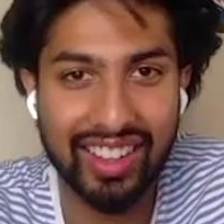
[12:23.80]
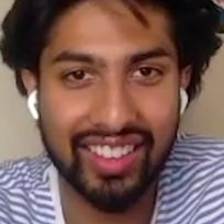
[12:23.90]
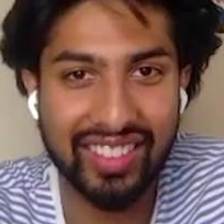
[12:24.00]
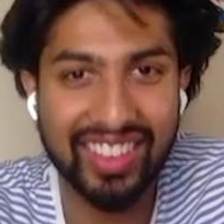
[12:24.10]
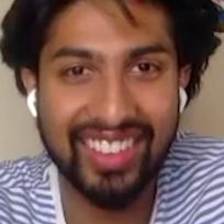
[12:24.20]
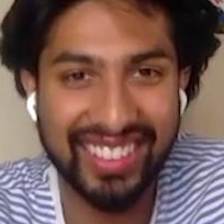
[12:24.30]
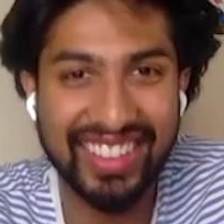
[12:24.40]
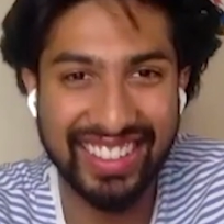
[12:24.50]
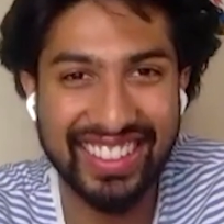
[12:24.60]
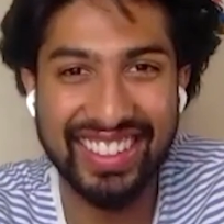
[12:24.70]
weed thing.
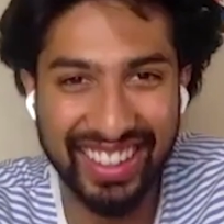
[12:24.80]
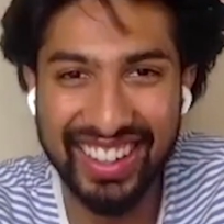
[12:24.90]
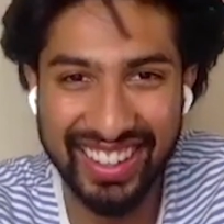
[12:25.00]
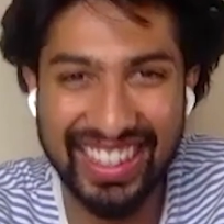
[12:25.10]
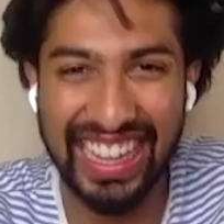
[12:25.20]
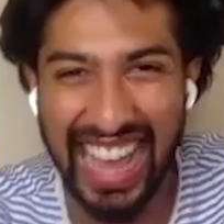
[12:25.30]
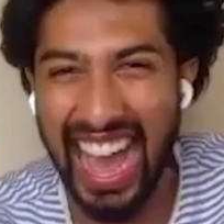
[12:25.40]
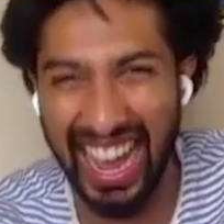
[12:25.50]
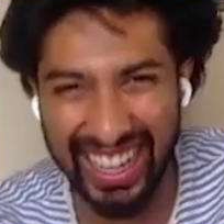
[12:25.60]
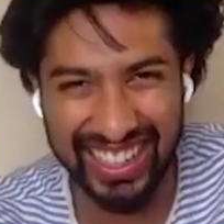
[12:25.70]
It's amazing.
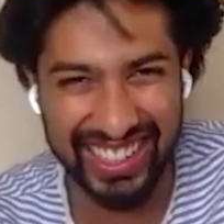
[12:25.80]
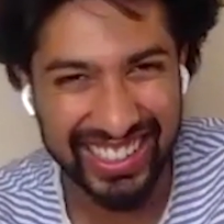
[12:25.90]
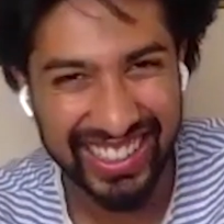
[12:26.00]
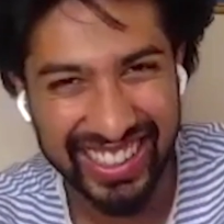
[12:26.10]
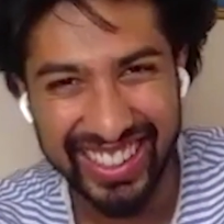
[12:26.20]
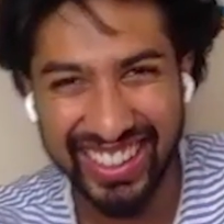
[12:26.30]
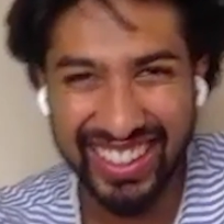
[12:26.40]
And then it